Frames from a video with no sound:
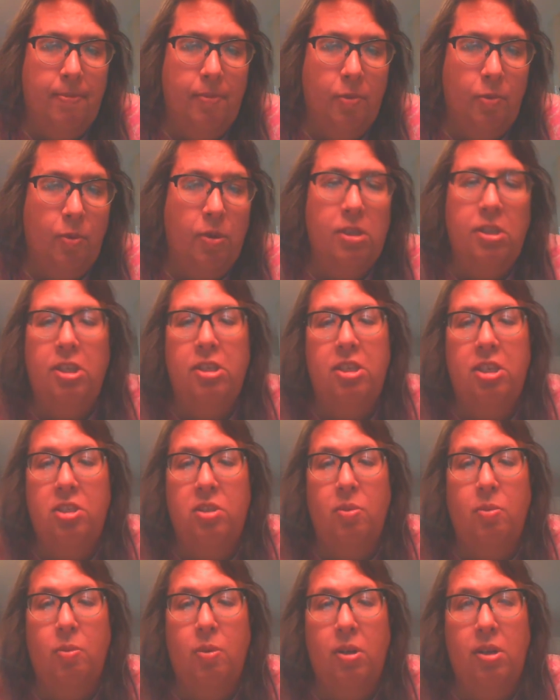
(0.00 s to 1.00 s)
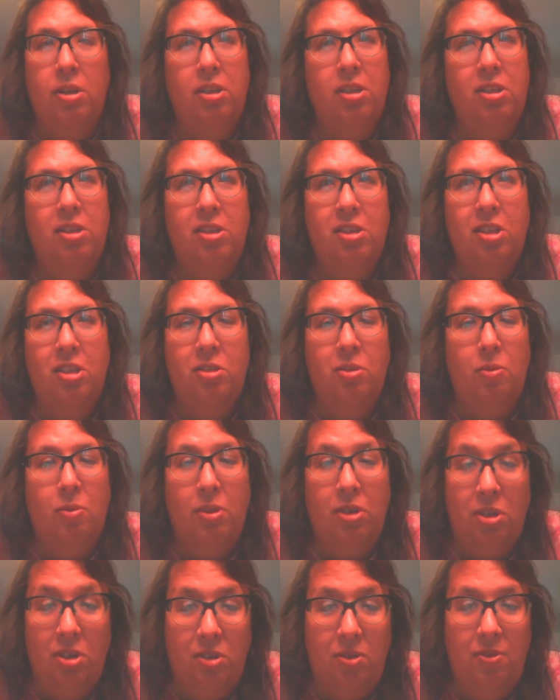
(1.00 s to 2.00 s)
One that doesn't want
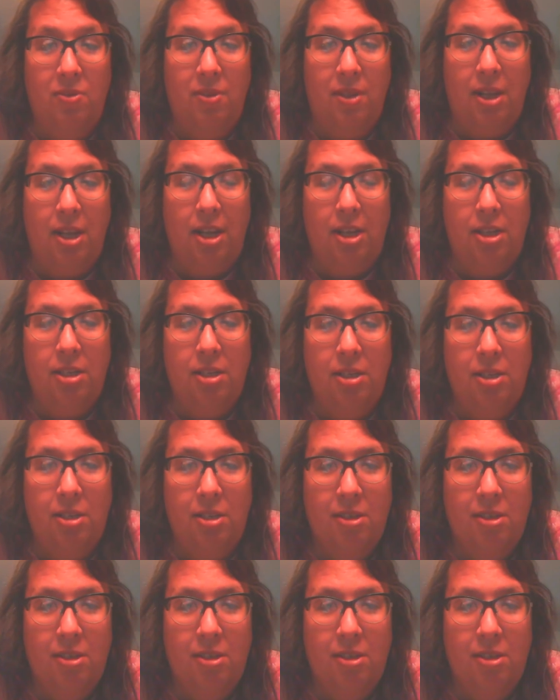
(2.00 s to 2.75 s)
to do that.